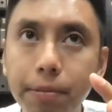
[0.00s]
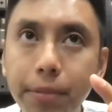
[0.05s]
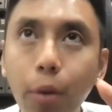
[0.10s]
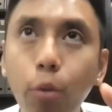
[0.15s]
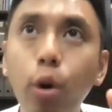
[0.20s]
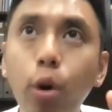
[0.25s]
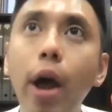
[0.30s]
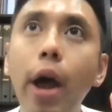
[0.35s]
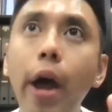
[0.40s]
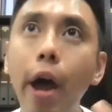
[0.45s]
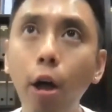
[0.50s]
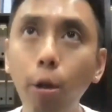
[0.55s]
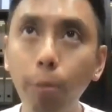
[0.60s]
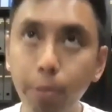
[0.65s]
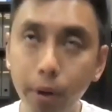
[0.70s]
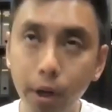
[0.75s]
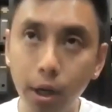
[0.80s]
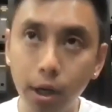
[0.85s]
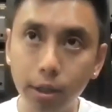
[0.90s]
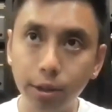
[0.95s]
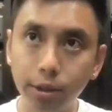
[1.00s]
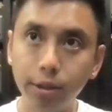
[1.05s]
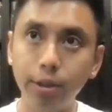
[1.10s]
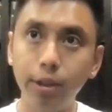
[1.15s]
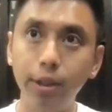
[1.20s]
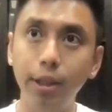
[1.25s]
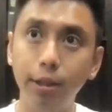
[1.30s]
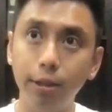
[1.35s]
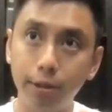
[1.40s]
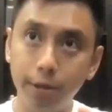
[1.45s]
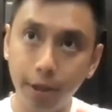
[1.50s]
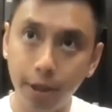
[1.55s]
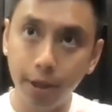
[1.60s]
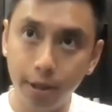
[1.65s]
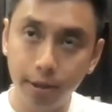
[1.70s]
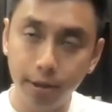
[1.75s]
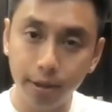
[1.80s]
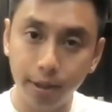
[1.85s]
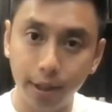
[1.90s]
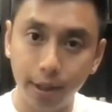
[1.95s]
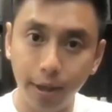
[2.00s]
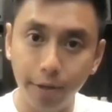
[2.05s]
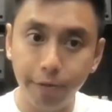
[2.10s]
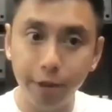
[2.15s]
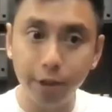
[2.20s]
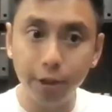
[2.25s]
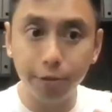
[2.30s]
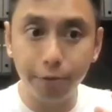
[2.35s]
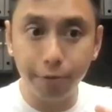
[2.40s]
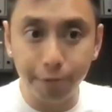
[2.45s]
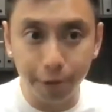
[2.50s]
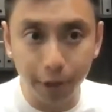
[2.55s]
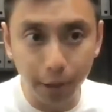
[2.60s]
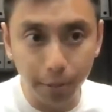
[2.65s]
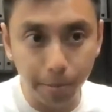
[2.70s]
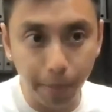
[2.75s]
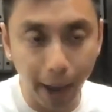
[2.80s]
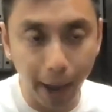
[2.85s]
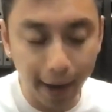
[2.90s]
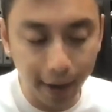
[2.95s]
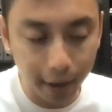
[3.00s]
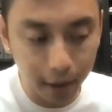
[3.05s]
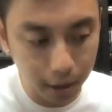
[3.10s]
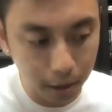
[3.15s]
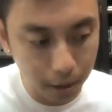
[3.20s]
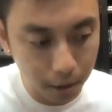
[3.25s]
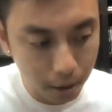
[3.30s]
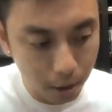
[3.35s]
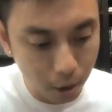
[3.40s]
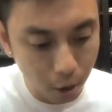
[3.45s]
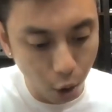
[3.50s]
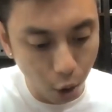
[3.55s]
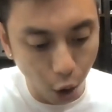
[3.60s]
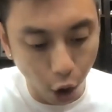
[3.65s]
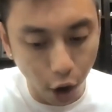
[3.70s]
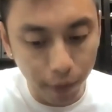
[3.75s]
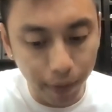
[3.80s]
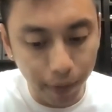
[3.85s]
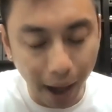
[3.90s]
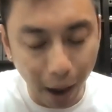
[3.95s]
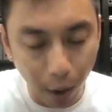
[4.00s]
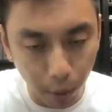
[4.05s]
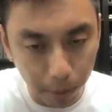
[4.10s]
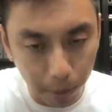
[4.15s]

that will help us in turn give us feedback on our